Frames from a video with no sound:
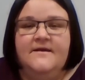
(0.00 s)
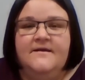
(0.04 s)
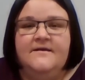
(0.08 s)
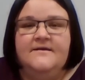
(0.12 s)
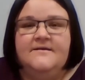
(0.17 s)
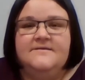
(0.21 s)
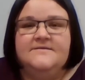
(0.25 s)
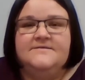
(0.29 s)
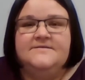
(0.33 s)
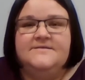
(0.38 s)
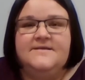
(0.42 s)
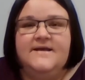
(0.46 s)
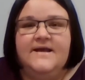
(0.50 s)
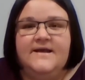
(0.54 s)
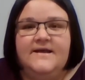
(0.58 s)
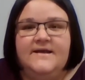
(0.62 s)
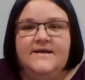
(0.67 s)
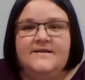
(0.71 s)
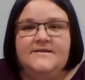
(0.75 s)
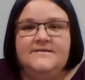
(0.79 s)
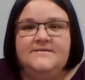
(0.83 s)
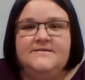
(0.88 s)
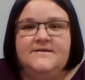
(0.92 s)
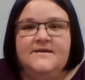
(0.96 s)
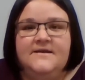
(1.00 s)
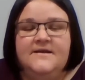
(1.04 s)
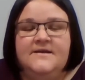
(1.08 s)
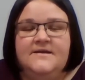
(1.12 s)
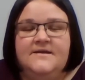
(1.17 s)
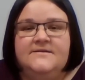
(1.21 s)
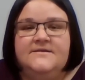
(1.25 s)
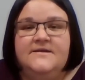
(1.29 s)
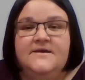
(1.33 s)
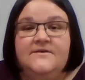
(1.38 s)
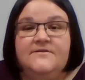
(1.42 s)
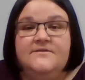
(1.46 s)
Second,
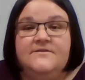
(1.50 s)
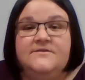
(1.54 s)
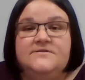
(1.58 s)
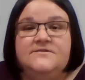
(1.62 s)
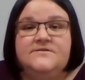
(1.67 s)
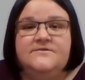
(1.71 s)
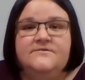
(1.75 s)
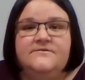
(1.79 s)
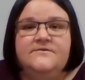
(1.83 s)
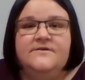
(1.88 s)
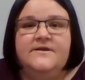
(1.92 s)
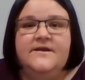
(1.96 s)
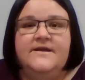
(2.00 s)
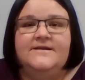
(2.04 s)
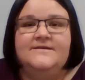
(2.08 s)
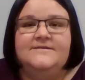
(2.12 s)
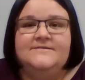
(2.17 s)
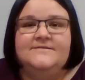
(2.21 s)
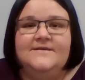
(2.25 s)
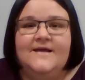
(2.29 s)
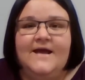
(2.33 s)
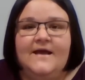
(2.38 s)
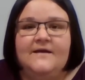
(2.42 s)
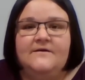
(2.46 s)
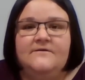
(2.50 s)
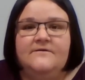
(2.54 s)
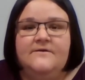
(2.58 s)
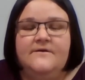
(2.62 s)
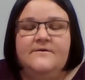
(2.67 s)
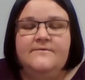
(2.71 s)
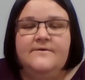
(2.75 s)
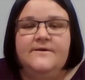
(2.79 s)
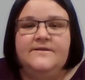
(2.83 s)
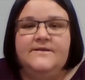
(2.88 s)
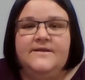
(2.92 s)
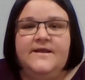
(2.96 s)
tell the student exactly
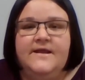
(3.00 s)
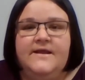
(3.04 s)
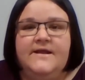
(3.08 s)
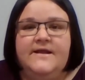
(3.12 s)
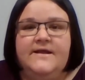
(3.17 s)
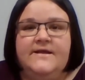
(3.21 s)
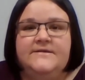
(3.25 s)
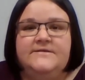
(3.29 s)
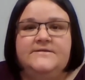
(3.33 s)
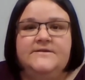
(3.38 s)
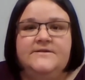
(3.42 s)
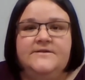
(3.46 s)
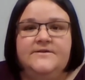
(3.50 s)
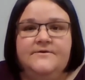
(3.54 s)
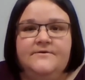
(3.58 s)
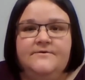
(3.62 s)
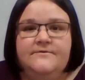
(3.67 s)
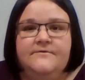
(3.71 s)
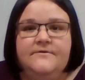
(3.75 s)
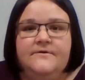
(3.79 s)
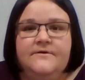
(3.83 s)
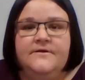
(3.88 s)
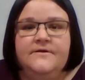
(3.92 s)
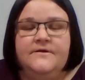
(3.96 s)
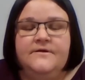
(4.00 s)
what they need to do.